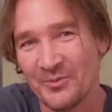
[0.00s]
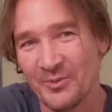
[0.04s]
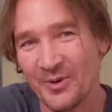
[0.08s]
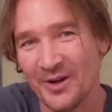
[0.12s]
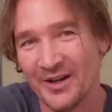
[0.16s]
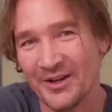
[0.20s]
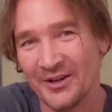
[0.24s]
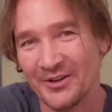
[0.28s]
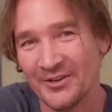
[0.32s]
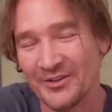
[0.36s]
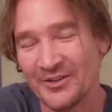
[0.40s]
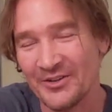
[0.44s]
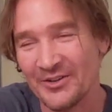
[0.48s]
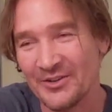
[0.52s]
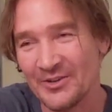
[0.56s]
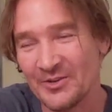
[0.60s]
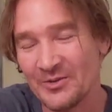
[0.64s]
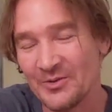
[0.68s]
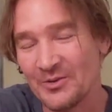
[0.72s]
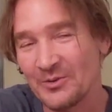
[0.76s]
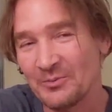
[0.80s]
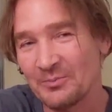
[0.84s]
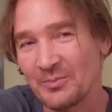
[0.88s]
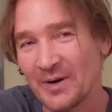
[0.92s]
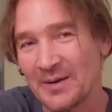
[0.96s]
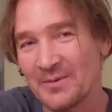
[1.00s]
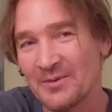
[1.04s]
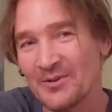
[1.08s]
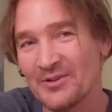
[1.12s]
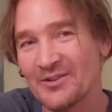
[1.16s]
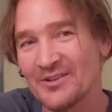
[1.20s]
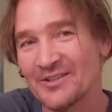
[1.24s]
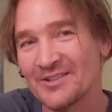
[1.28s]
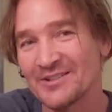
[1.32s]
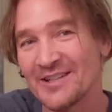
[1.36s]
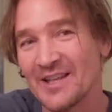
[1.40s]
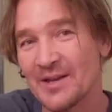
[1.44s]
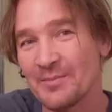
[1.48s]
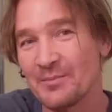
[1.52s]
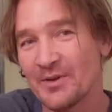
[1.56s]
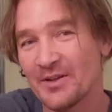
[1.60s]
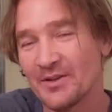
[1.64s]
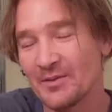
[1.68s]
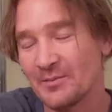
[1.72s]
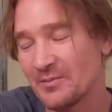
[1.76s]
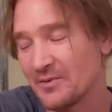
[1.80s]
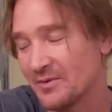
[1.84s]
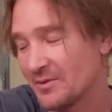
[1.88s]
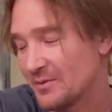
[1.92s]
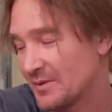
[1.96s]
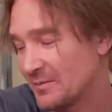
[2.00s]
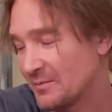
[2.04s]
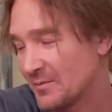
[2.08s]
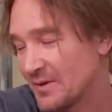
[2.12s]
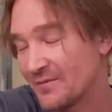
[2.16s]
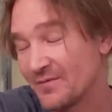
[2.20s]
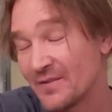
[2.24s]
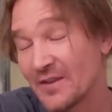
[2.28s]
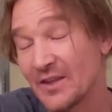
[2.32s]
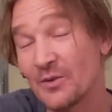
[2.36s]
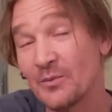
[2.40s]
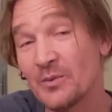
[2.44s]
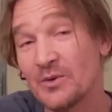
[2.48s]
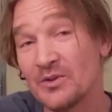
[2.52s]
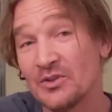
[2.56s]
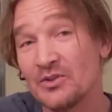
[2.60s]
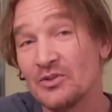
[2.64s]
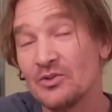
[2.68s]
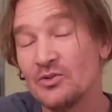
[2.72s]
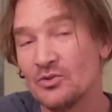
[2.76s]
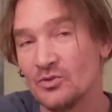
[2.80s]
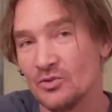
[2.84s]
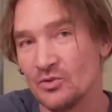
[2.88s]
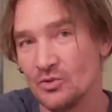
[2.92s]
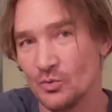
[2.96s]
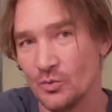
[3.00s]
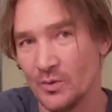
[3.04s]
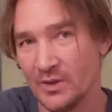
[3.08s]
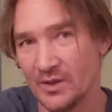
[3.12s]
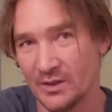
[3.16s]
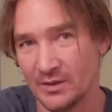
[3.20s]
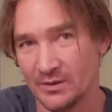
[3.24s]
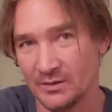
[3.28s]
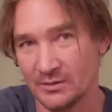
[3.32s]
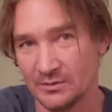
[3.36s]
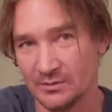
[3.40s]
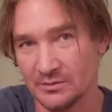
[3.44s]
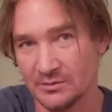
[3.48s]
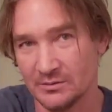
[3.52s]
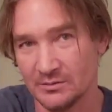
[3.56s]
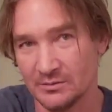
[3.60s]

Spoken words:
Well, you probably don't understand, but if you get one, you will.